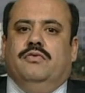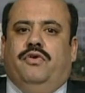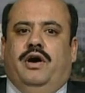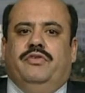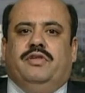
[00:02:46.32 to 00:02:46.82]

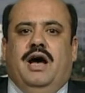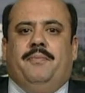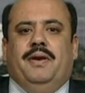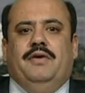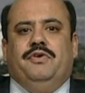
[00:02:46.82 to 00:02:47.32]
for
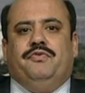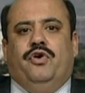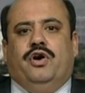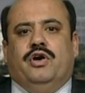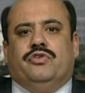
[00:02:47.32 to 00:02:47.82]
example, if we
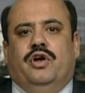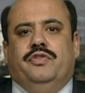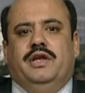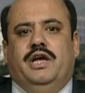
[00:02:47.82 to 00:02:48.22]
focus on the